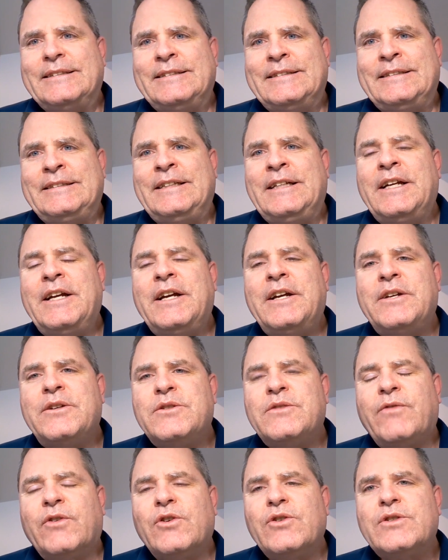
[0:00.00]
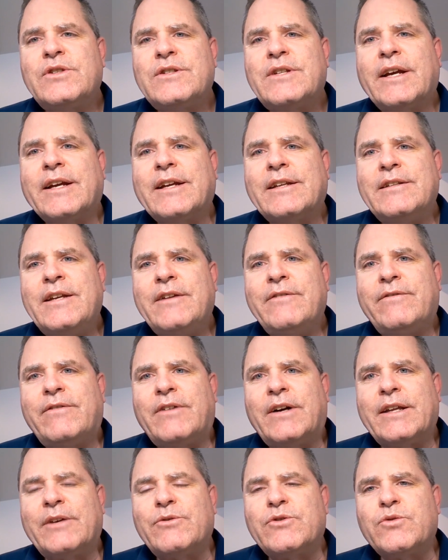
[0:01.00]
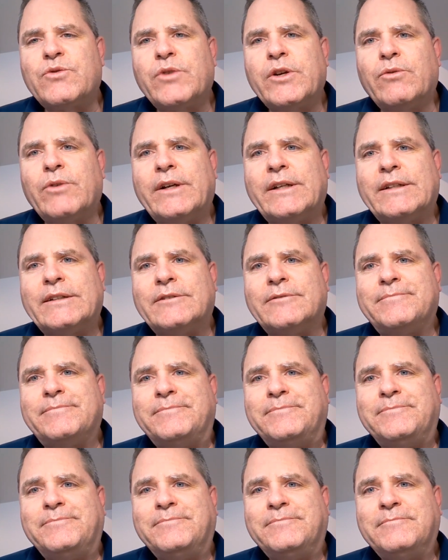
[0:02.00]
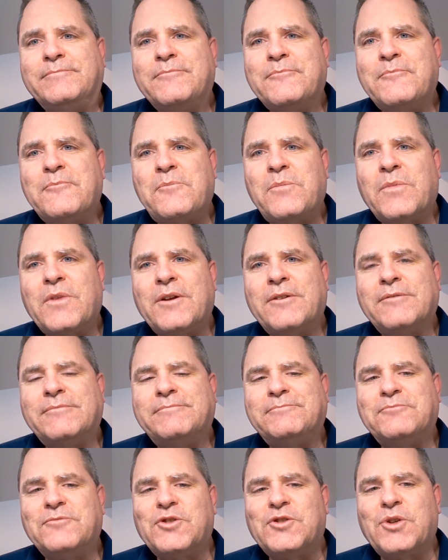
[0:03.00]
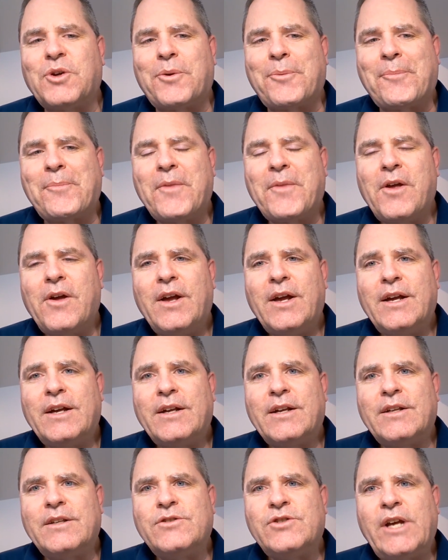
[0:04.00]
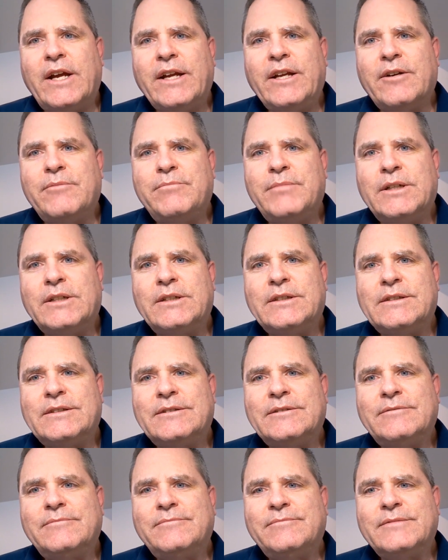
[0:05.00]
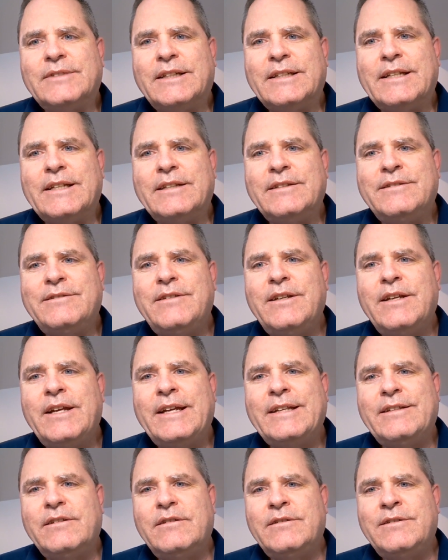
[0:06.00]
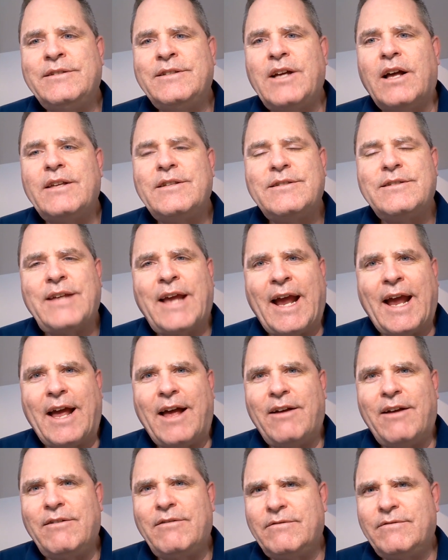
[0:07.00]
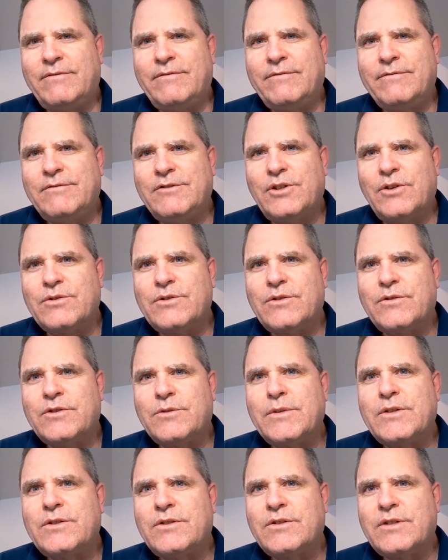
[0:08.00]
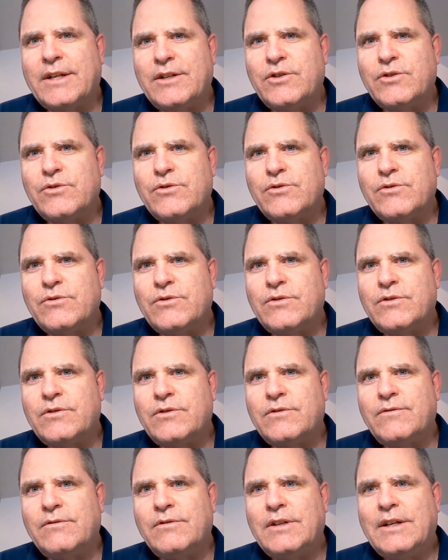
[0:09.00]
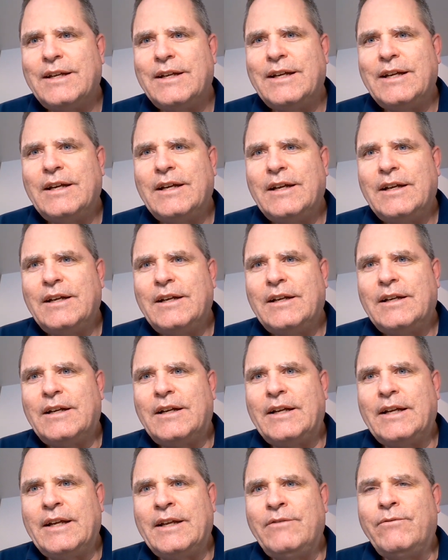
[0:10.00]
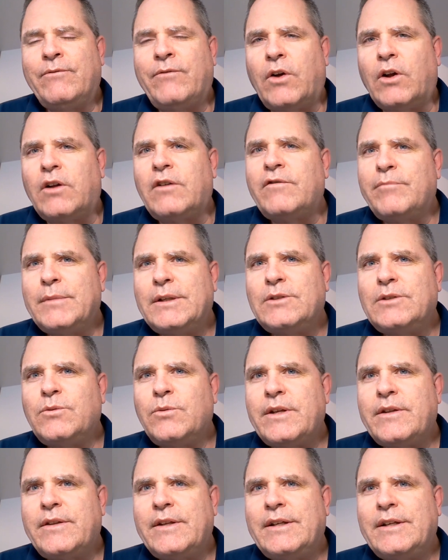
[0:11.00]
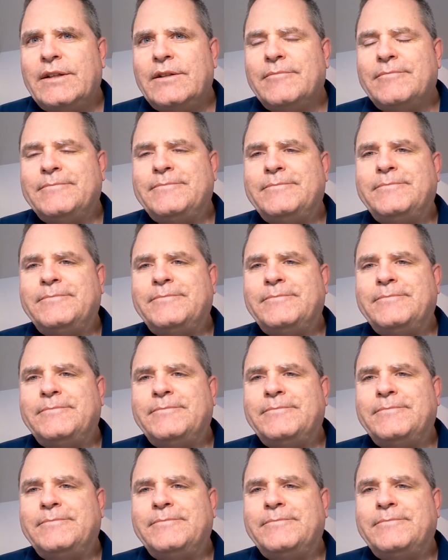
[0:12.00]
it was first and second Nephi that was rewritten. And so Jacob, it does have Joseph Smith Sr.'s involvement with it,